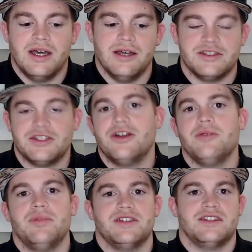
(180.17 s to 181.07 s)

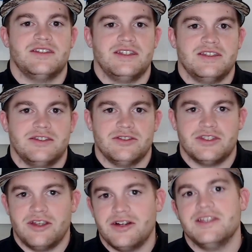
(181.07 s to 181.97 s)
starting businesses or
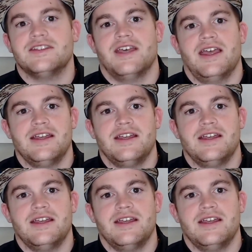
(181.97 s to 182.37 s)
starting side